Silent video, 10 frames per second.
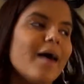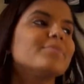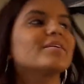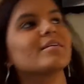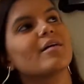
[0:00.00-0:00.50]

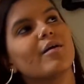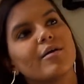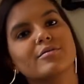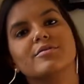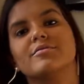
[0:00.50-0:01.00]
I'm thinking,
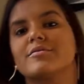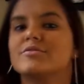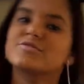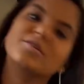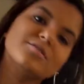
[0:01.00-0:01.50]
oh, cute
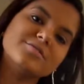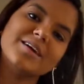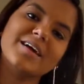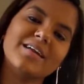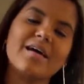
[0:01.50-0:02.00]
little
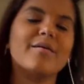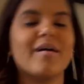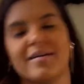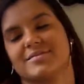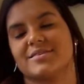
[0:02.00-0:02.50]
children,
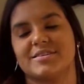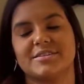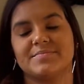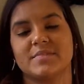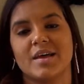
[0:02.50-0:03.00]
how
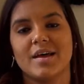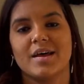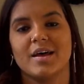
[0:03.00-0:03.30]
awesome.